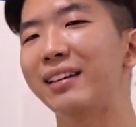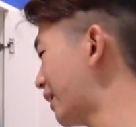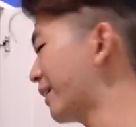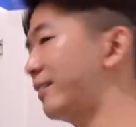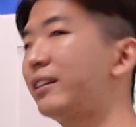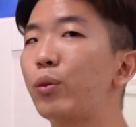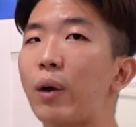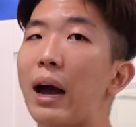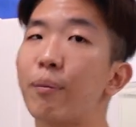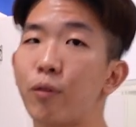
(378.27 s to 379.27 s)
Let's see
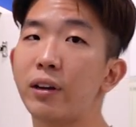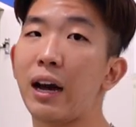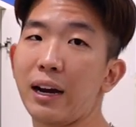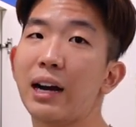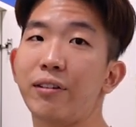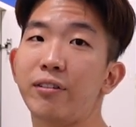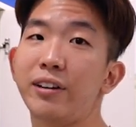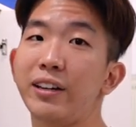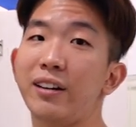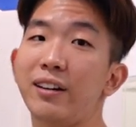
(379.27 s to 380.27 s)
what I'm going to uncover
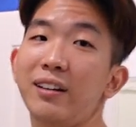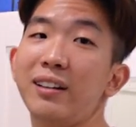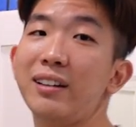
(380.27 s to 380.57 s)
here.